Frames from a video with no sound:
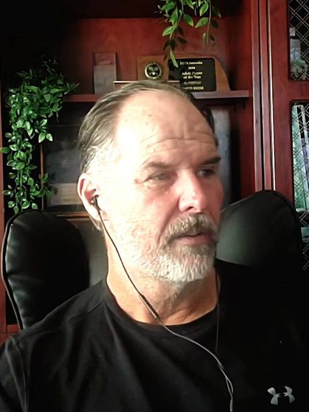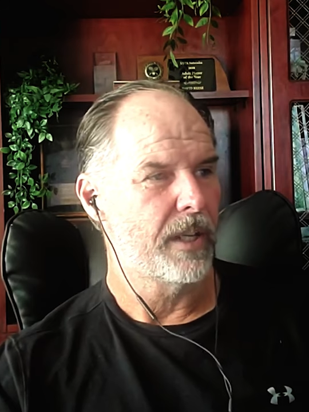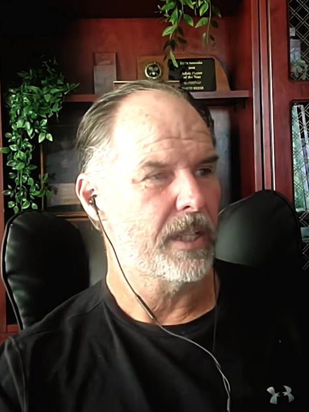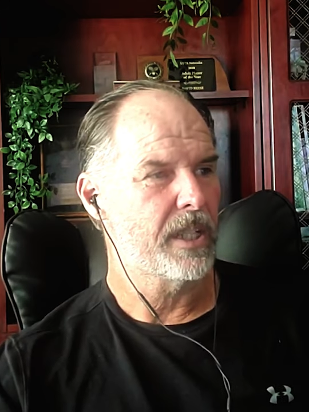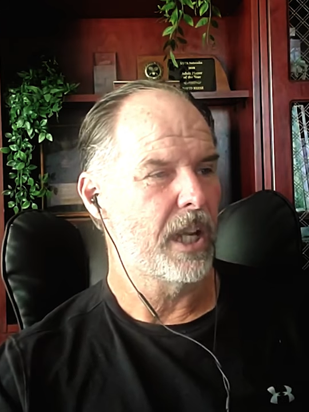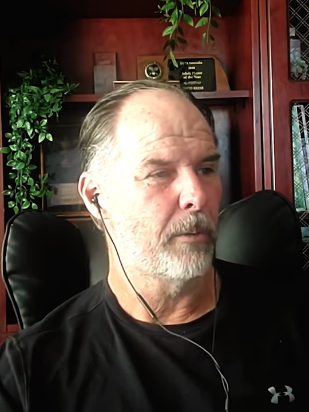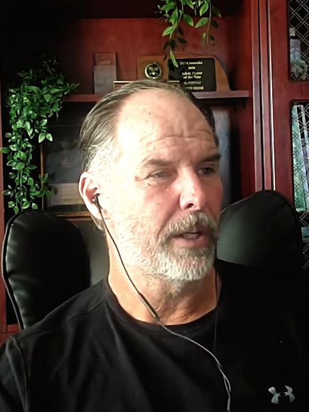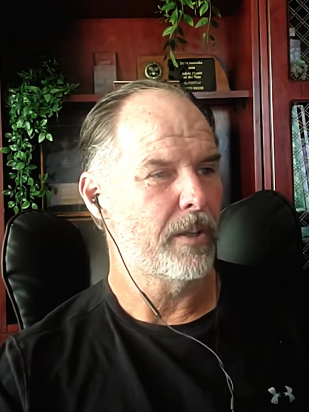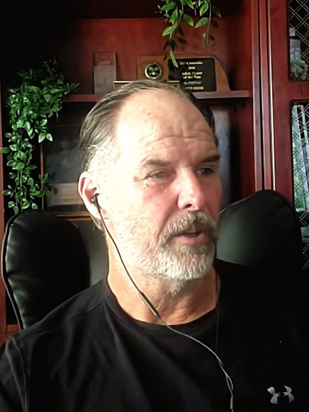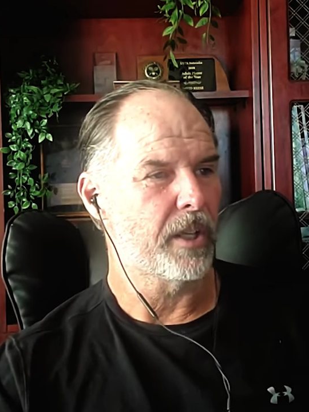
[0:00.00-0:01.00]
That
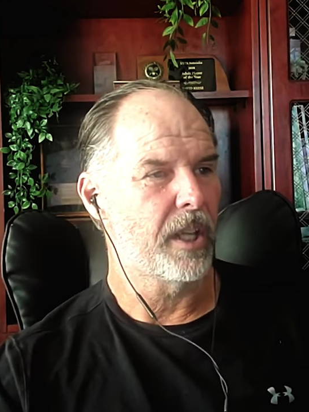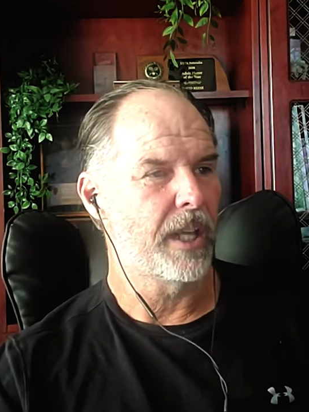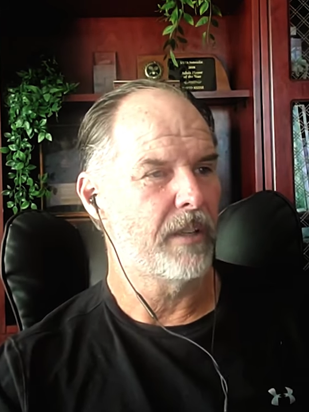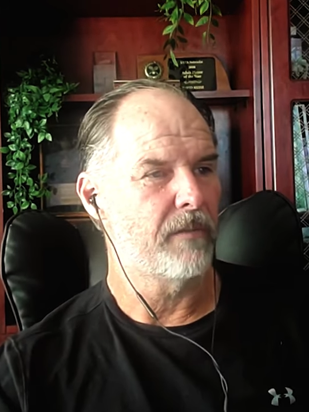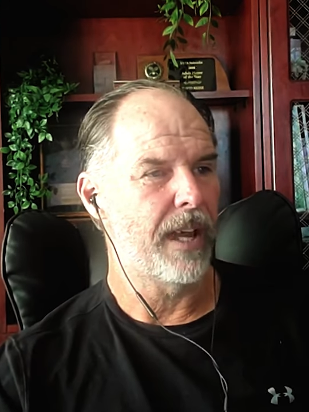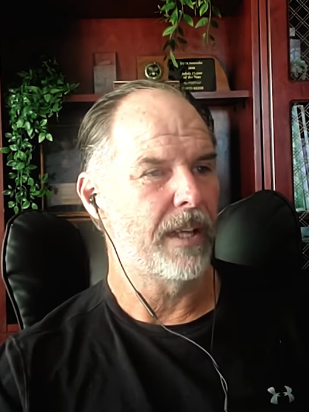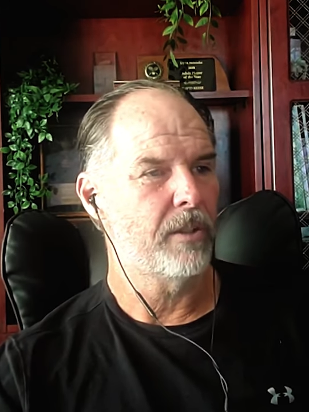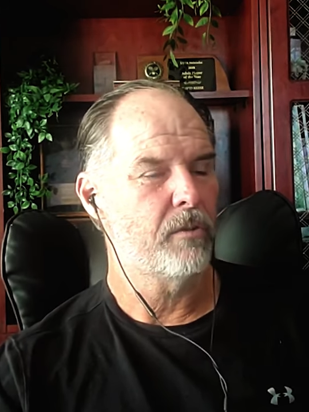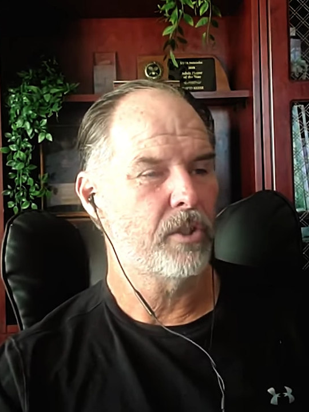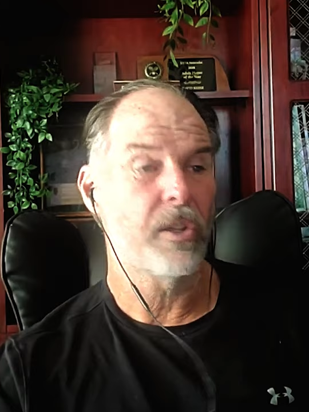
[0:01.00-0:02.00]
accelerated the decline in
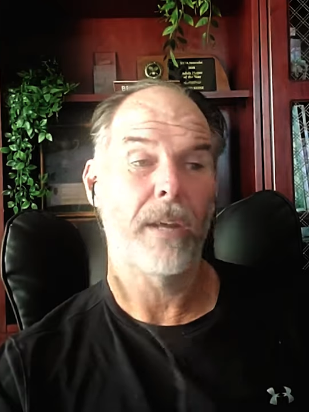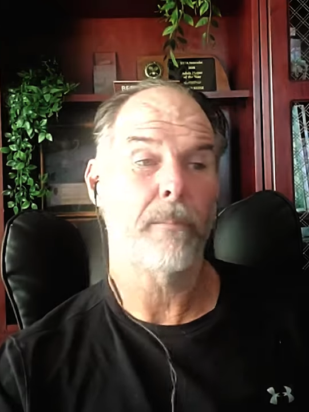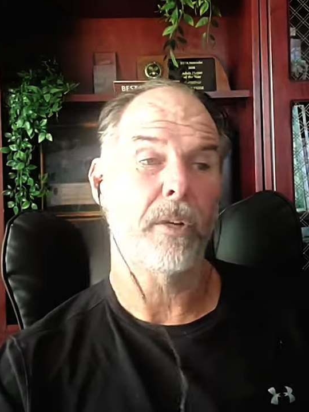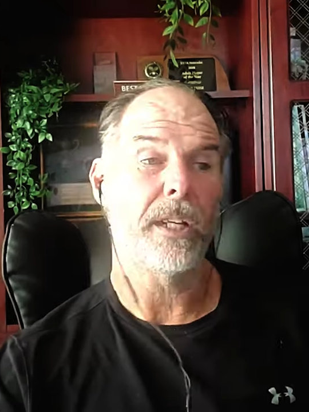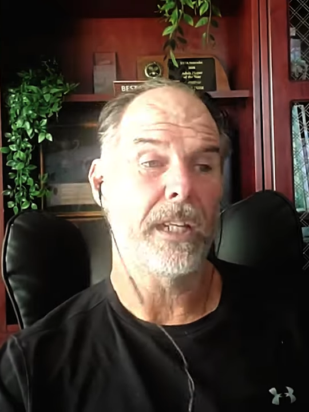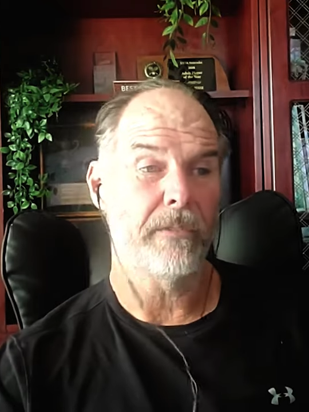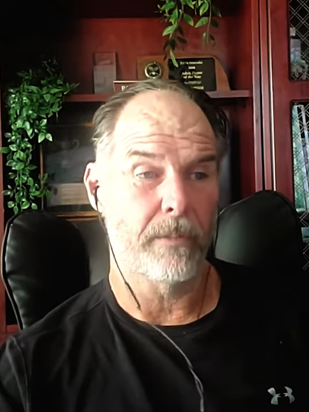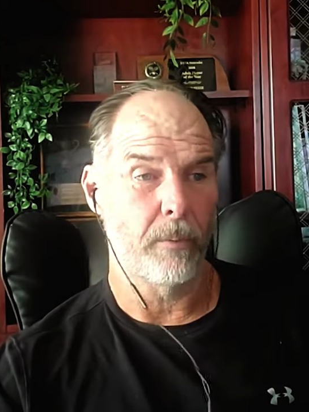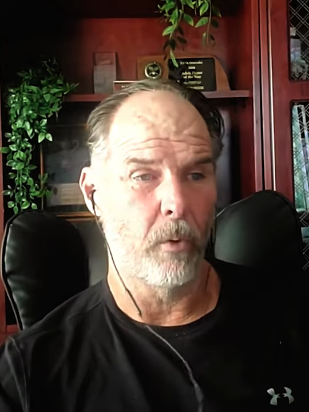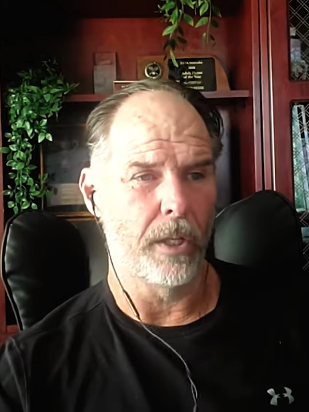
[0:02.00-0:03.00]
values to that
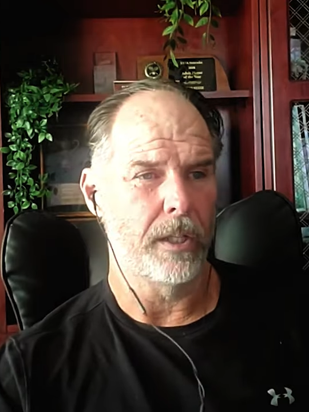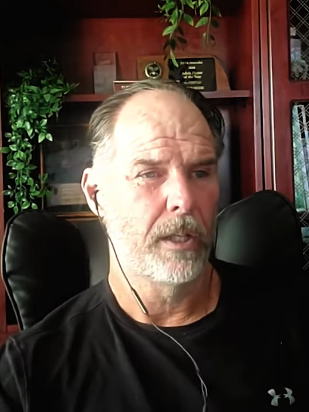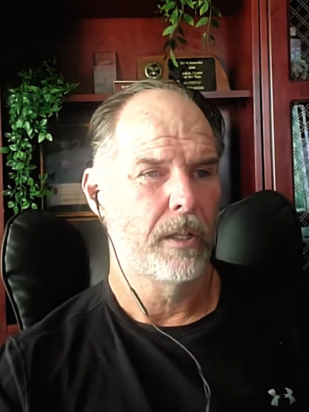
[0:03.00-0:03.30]
break-even point.